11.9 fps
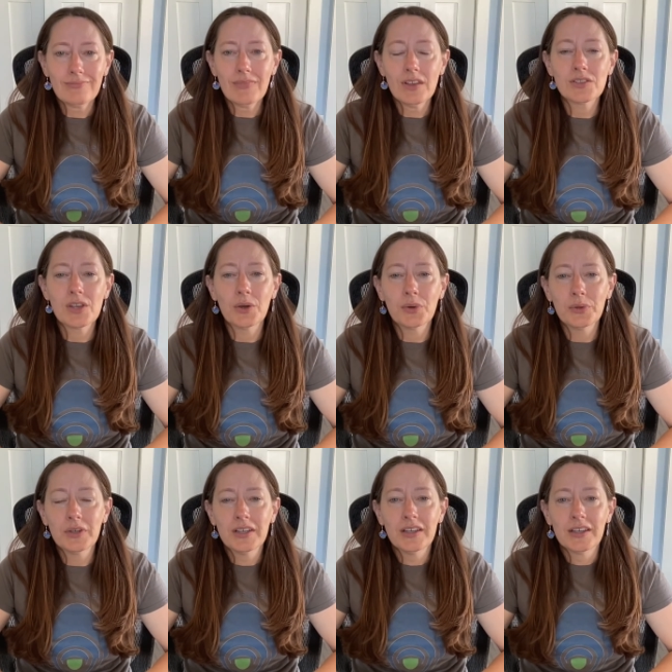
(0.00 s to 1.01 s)
So,
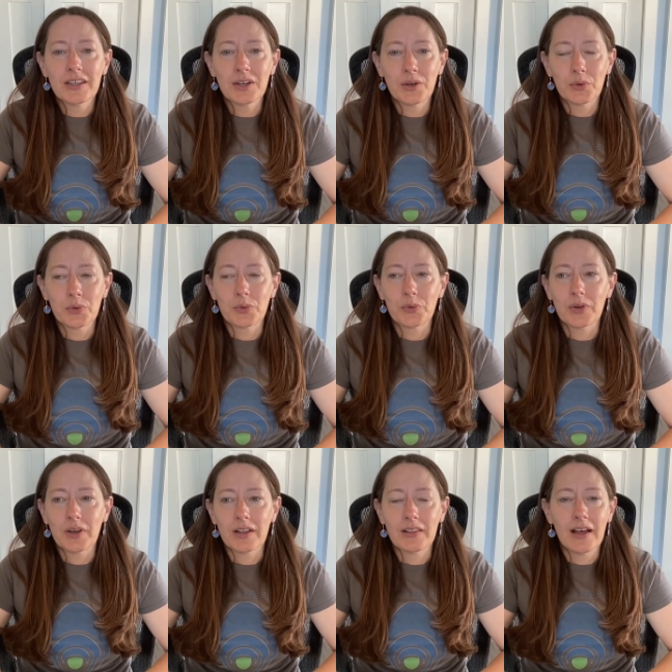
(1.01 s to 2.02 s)

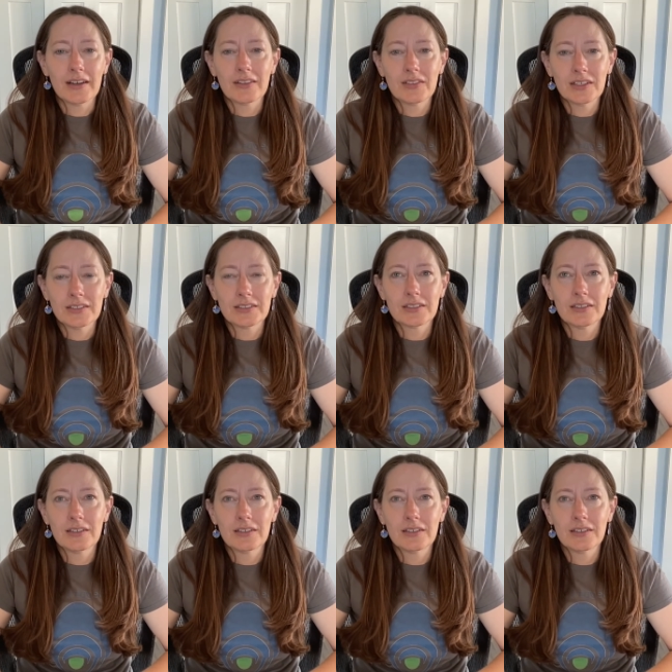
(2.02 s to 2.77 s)
a lot of these